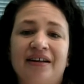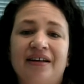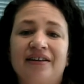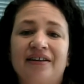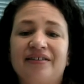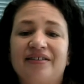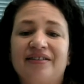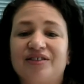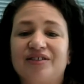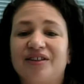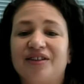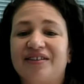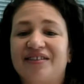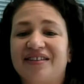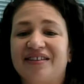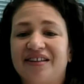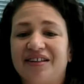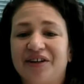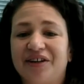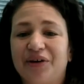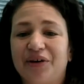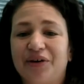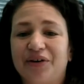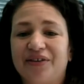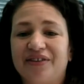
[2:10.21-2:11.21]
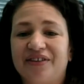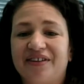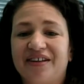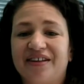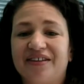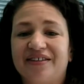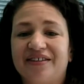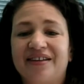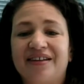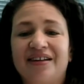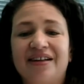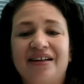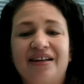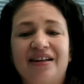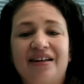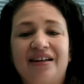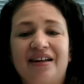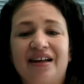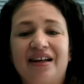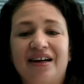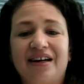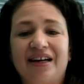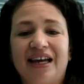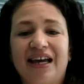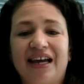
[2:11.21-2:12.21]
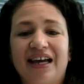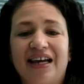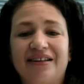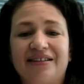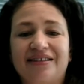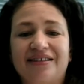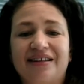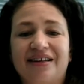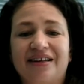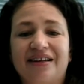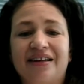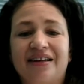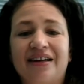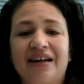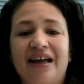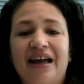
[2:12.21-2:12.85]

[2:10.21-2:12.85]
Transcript: such as silicosis, lung cancer,